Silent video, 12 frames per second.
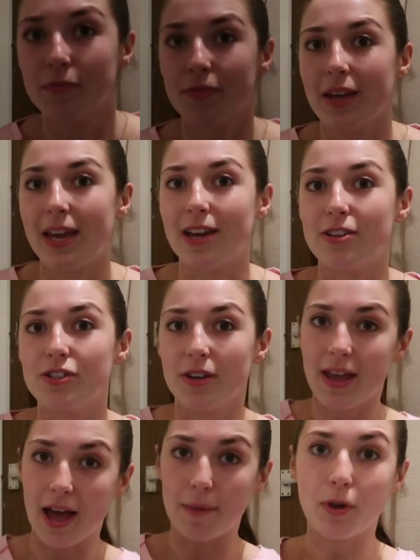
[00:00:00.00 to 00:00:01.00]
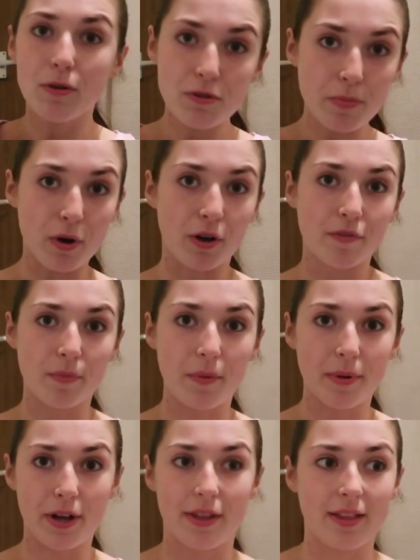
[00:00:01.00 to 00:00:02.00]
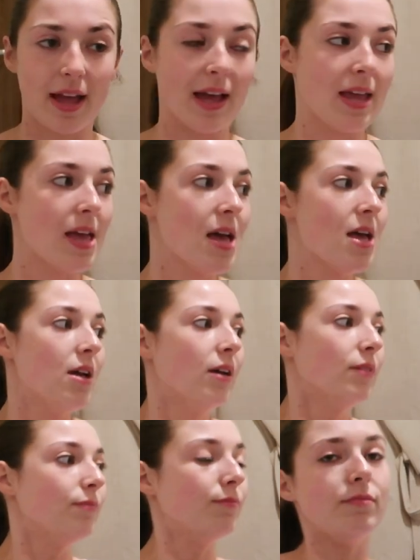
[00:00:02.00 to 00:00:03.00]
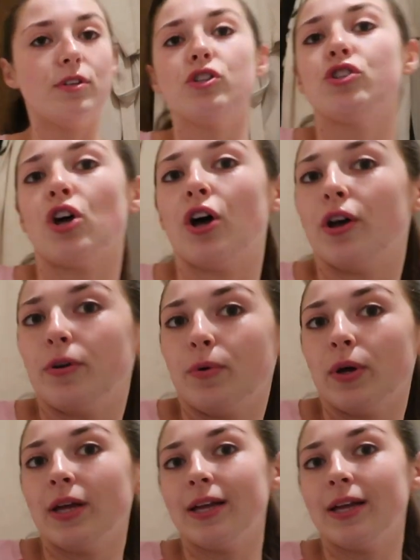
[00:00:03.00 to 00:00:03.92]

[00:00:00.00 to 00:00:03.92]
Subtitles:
some fajitas. So yeah, I'm going to Prague for my birthday. So